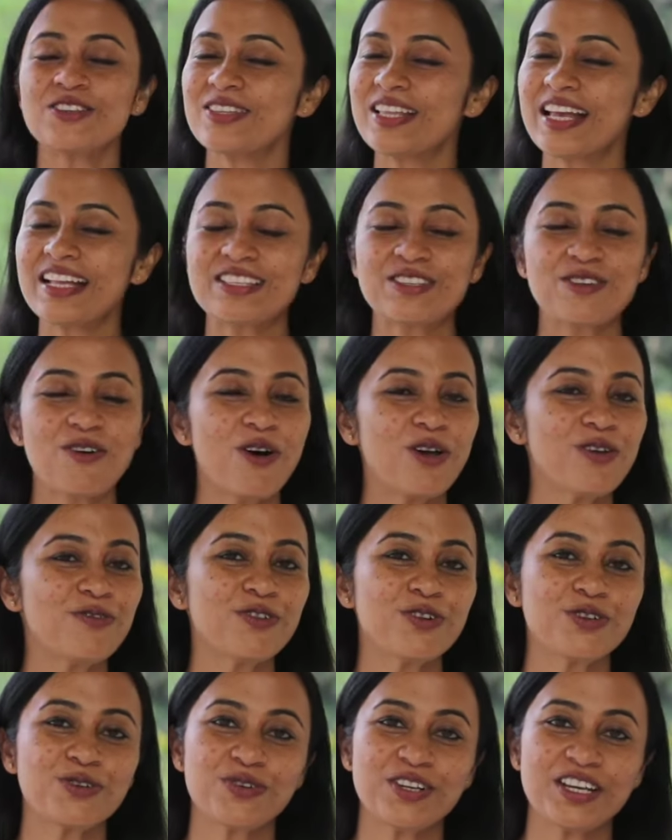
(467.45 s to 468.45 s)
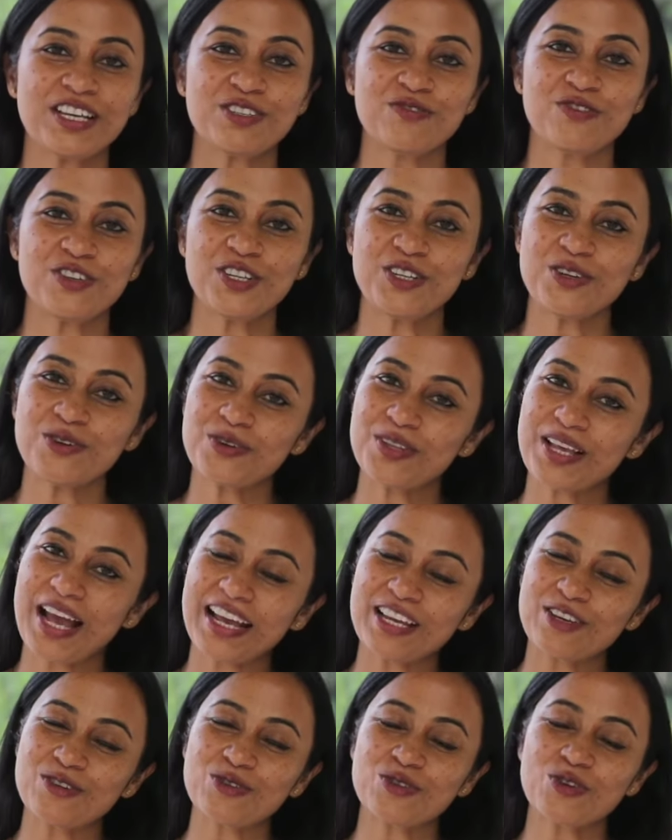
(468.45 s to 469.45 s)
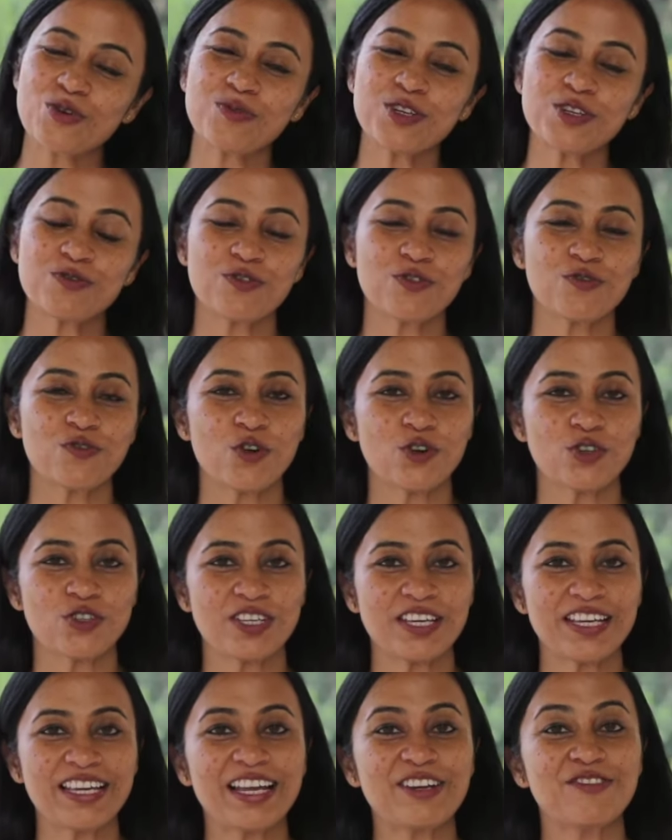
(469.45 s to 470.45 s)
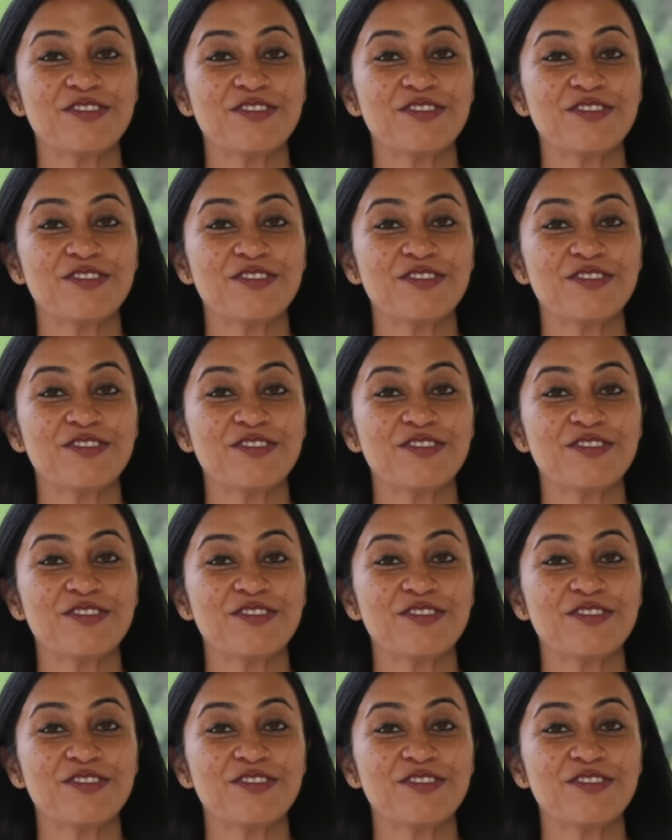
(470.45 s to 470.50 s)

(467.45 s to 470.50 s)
So that's all for today's video. Thank you so much for watching,